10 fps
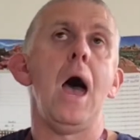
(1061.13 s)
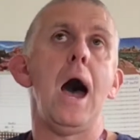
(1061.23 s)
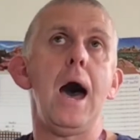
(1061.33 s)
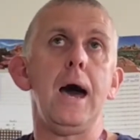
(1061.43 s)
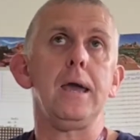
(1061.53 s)

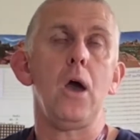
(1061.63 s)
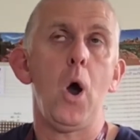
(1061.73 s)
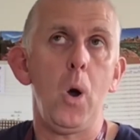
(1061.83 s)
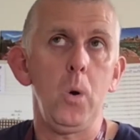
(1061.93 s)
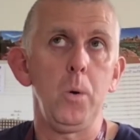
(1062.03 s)
I
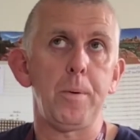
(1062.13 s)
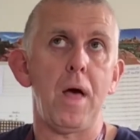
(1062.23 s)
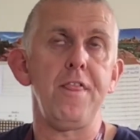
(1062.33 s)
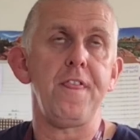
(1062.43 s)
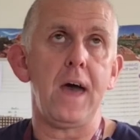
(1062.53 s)
hope
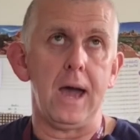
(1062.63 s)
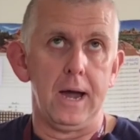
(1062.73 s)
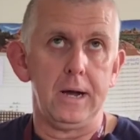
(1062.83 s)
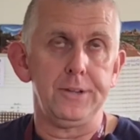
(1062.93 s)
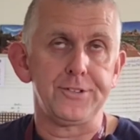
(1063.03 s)

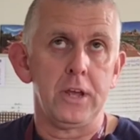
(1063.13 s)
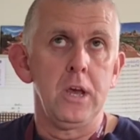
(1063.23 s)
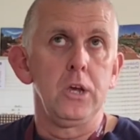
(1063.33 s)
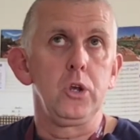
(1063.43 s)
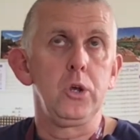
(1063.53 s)
that
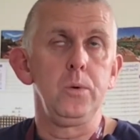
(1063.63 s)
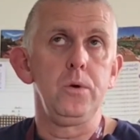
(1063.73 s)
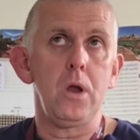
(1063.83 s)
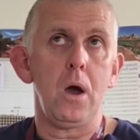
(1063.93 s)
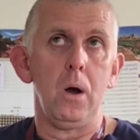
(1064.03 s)
you
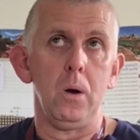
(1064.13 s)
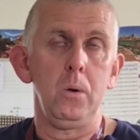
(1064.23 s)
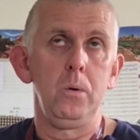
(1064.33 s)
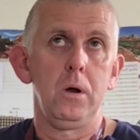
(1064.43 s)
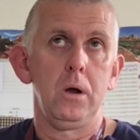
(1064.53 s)
know